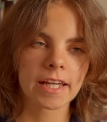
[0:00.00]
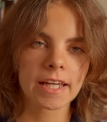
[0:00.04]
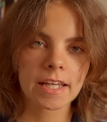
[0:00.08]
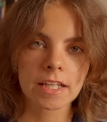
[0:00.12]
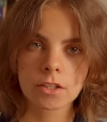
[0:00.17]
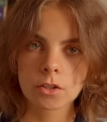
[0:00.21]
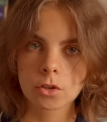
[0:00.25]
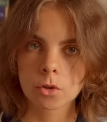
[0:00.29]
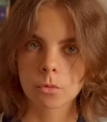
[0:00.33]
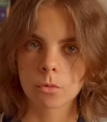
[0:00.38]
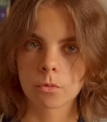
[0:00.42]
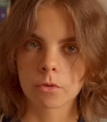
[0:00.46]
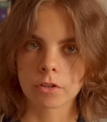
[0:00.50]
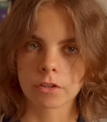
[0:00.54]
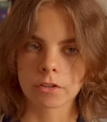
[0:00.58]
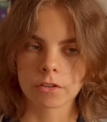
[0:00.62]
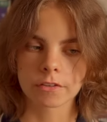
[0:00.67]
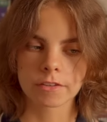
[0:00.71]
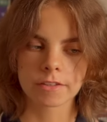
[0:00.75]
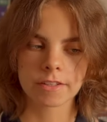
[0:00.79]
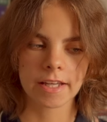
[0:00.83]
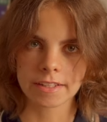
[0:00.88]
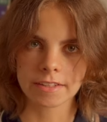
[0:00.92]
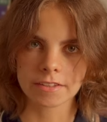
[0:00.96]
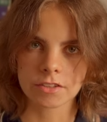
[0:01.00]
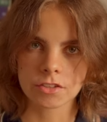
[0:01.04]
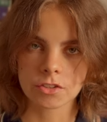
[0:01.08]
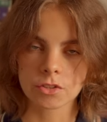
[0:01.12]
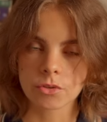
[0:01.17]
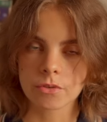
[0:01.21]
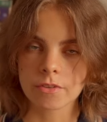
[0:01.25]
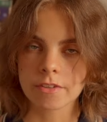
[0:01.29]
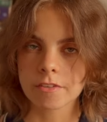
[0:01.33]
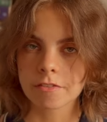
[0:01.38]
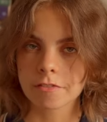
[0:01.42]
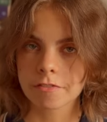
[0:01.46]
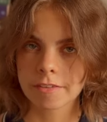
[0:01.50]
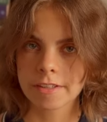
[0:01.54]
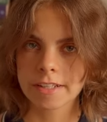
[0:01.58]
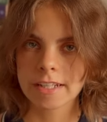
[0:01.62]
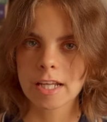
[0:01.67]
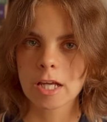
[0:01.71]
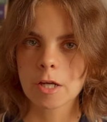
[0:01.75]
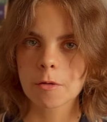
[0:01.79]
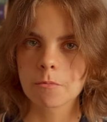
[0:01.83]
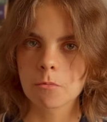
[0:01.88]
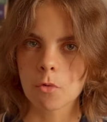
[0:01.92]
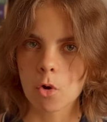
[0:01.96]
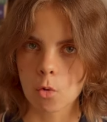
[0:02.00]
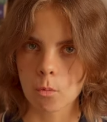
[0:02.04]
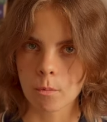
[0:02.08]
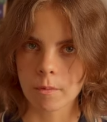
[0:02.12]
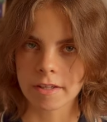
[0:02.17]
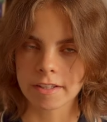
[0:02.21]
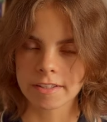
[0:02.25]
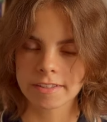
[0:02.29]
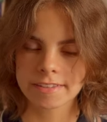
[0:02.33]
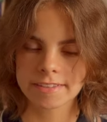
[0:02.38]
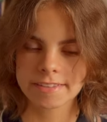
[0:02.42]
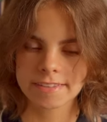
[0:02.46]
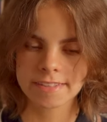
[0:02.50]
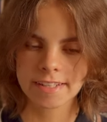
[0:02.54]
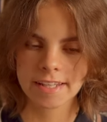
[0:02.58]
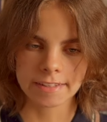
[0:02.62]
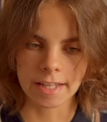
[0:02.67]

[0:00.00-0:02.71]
inner world and to the fleeting moments